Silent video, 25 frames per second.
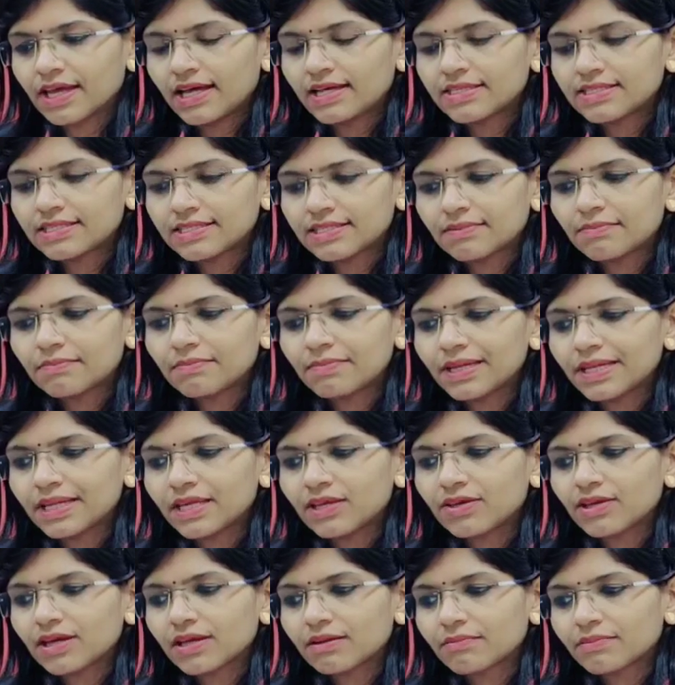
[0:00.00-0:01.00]
and simply
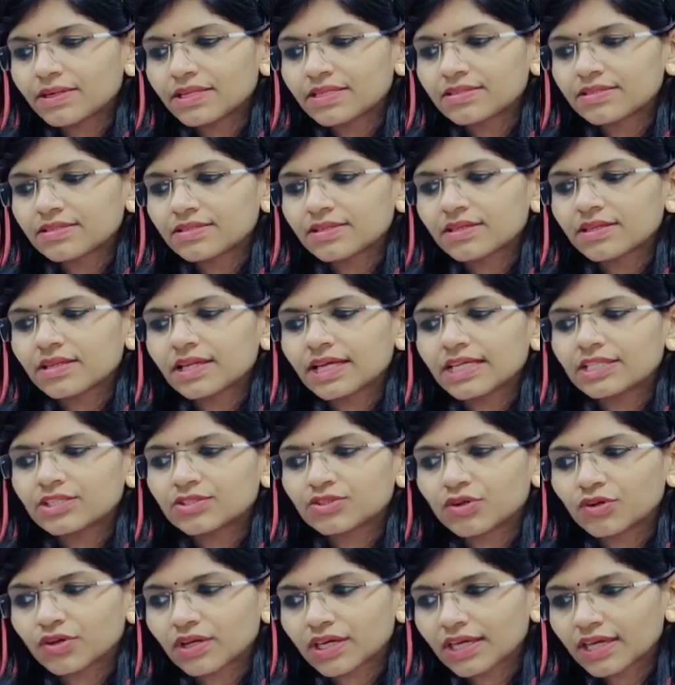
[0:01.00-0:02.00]
you can mention
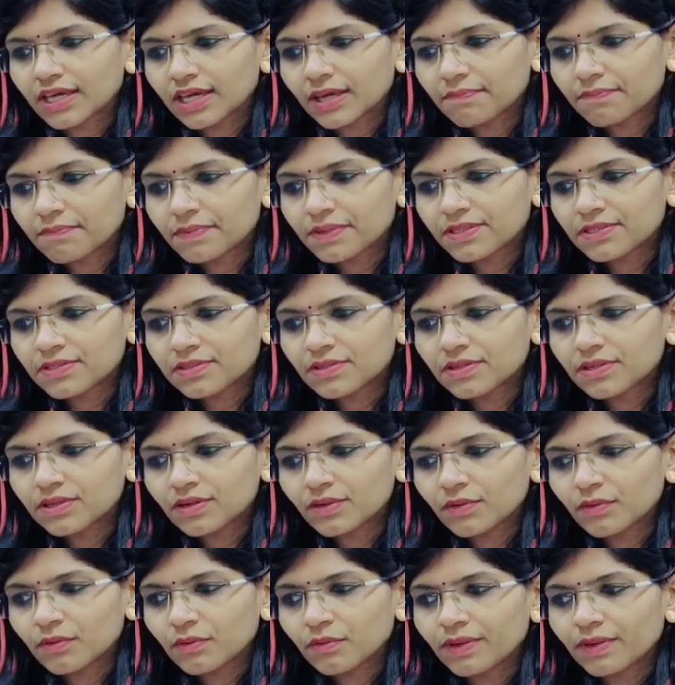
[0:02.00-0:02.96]
a choking episode